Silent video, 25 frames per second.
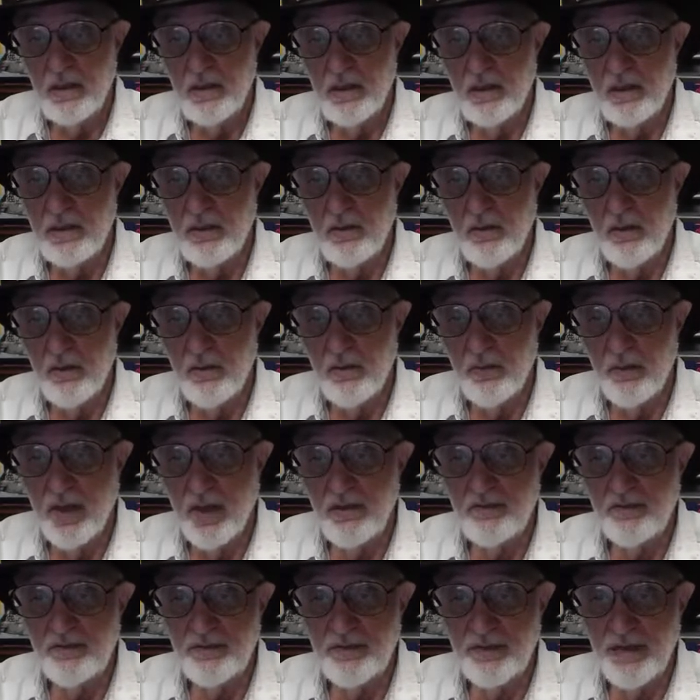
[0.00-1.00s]
Then there are
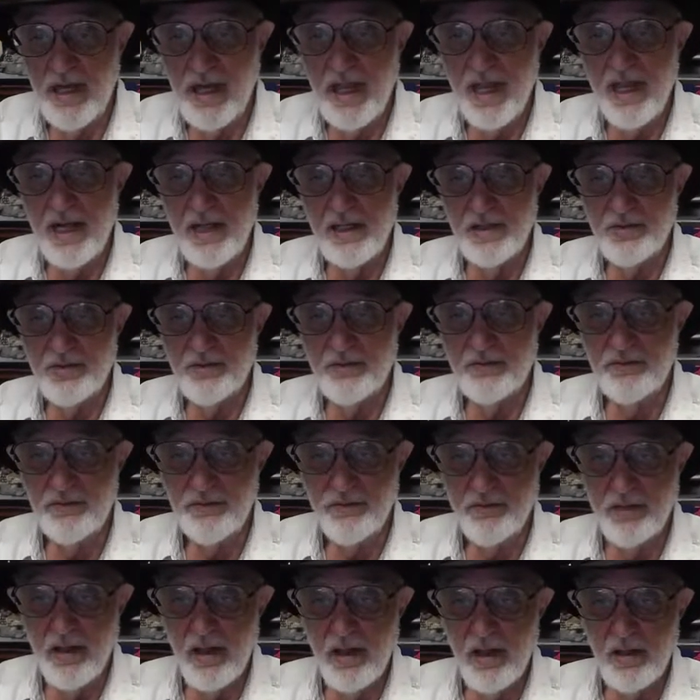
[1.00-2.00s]
red flags of
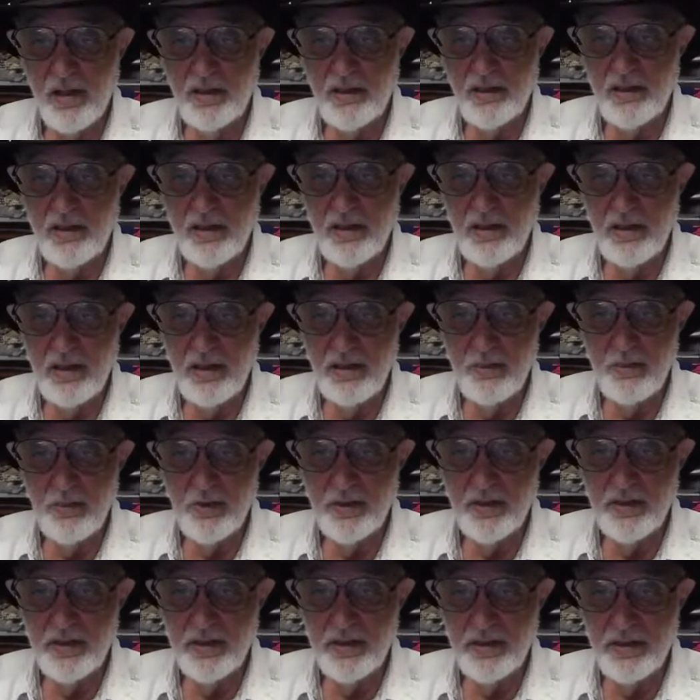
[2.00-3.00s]
fraud dealing
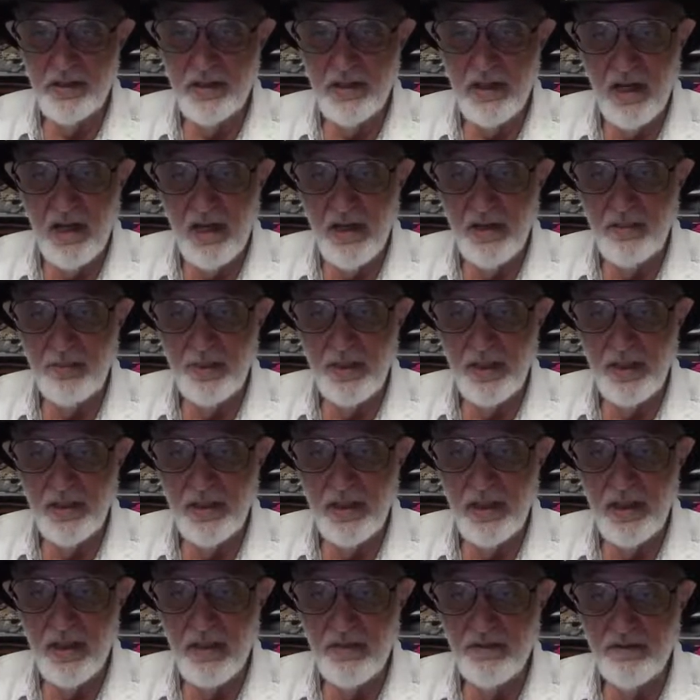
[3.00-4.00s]
with the
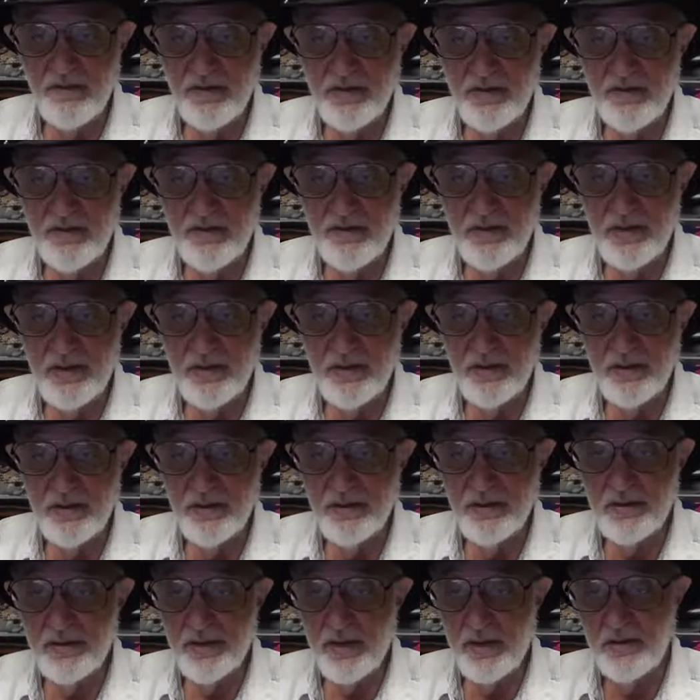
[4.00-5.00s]
timing of the
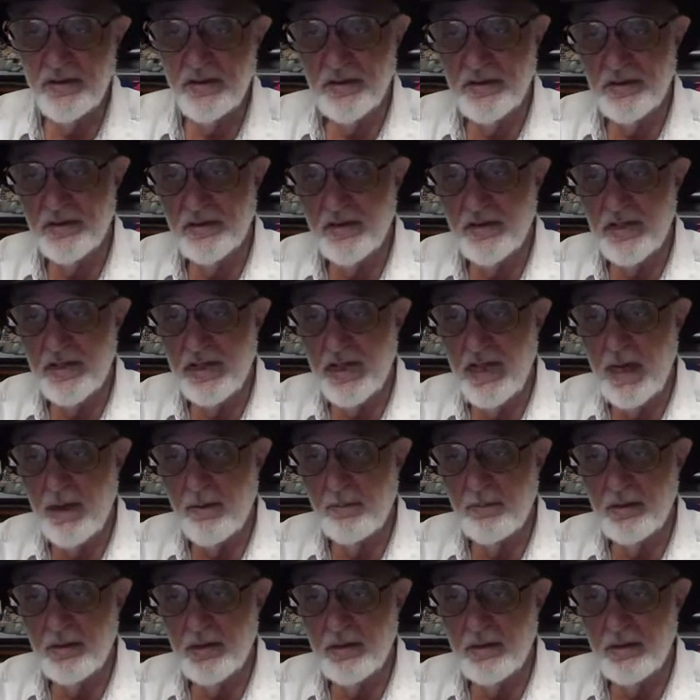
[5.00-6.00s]
visit, such as the
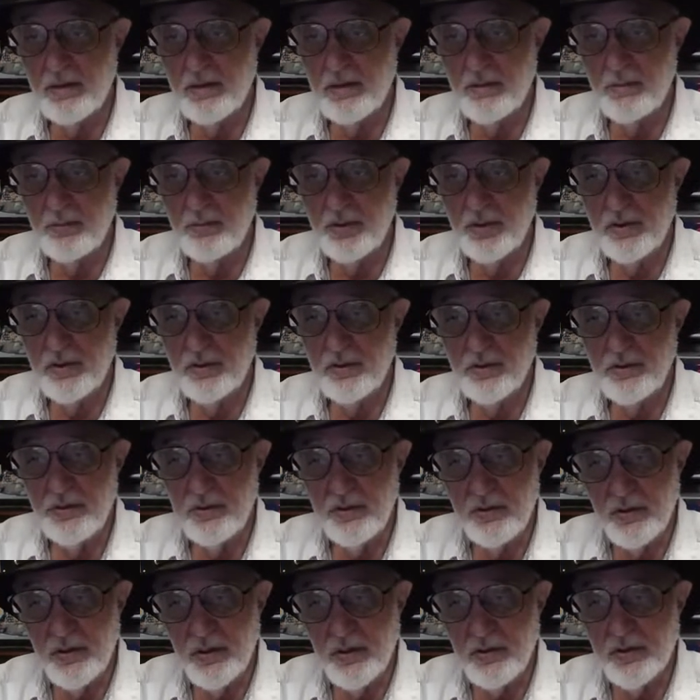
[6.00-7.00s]
applicant appears
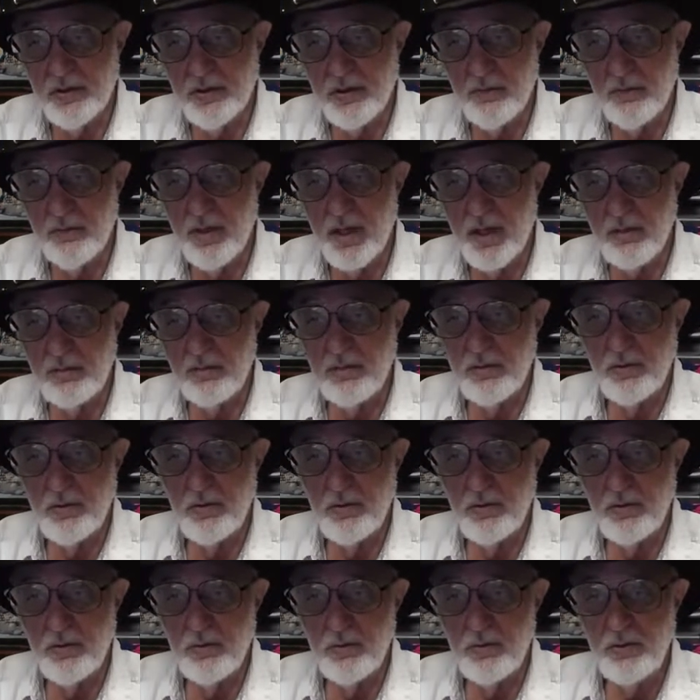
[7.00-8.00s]
just about
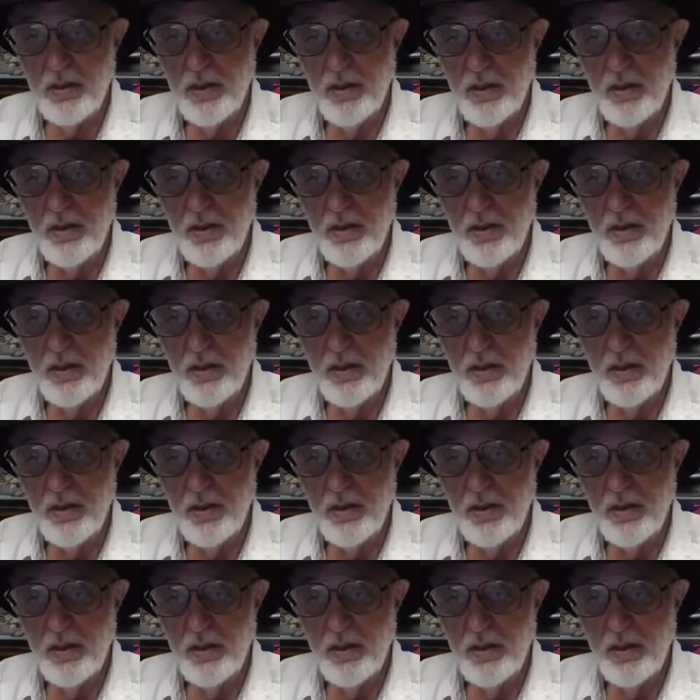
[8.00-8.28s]
noon